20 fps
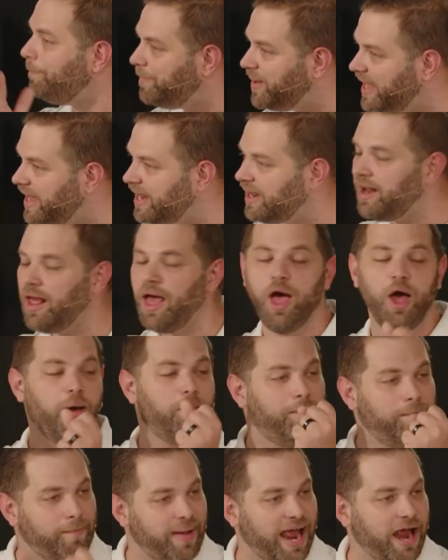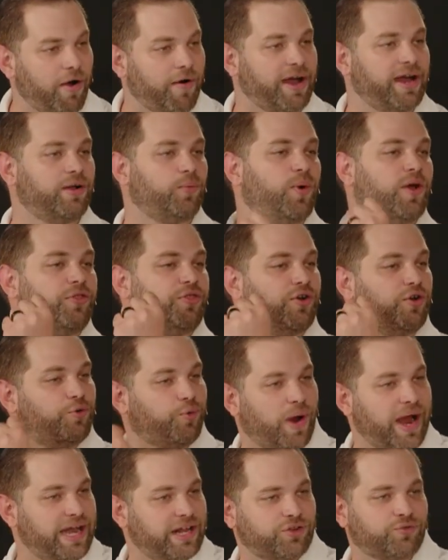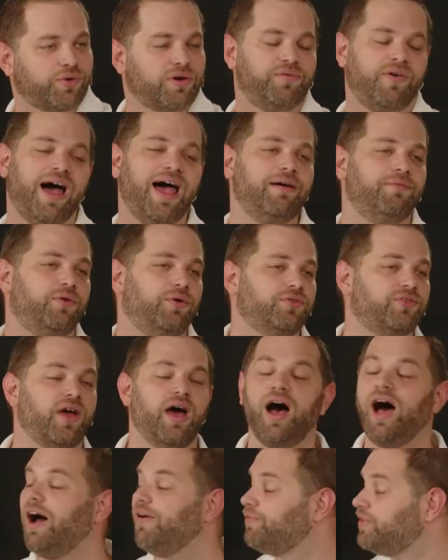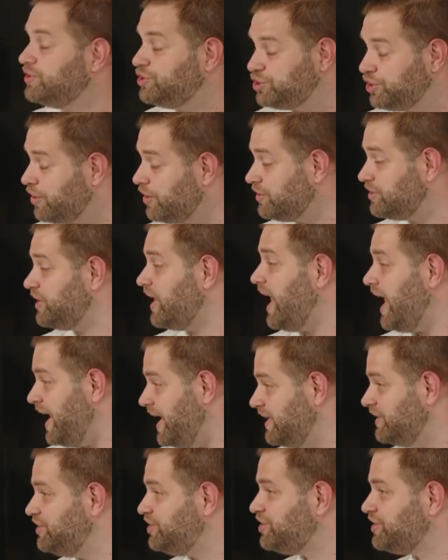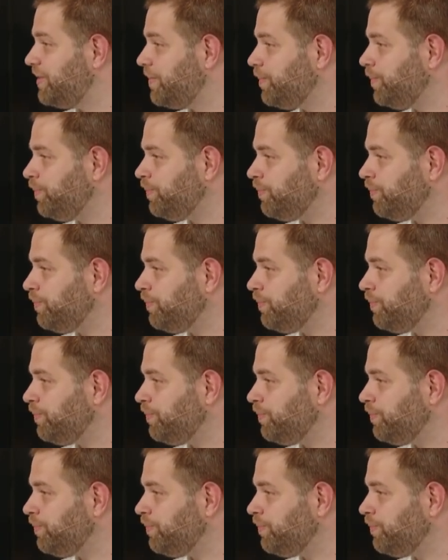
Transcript: been married with the greatest revivals of the church age